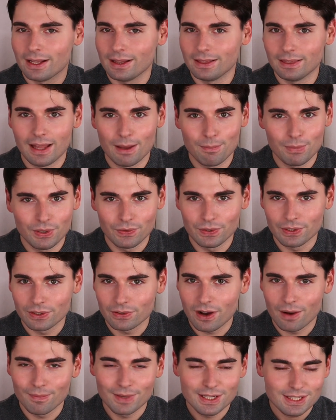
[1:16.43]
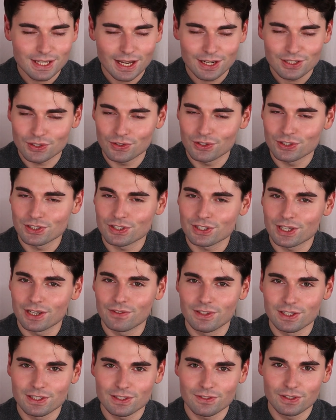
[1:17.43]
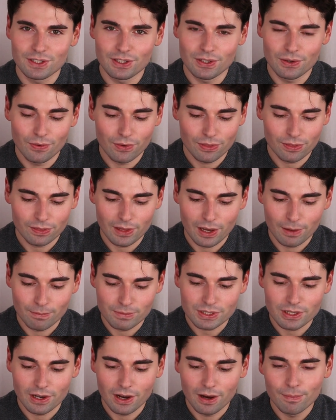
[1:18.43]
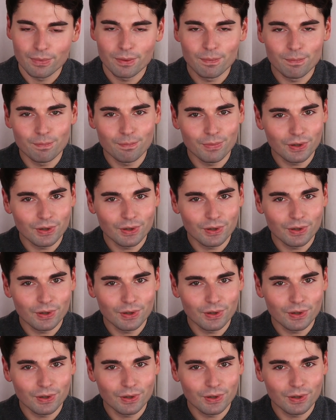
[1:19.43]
let me know in the comment section or just give this video a thumbs up.